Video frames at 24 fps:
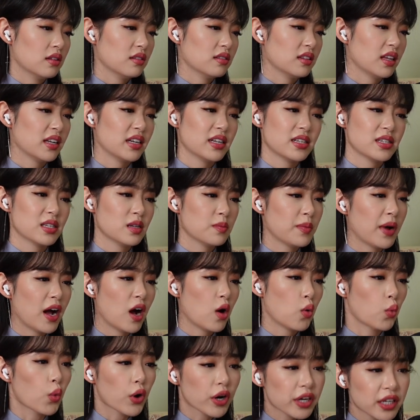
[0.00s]
that it's
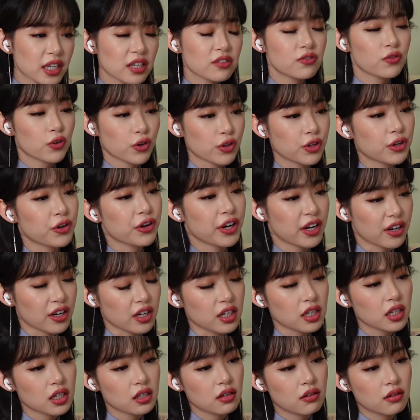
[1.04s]
about working for the greater
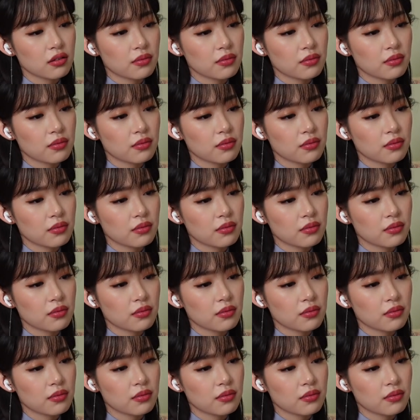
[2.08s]
good.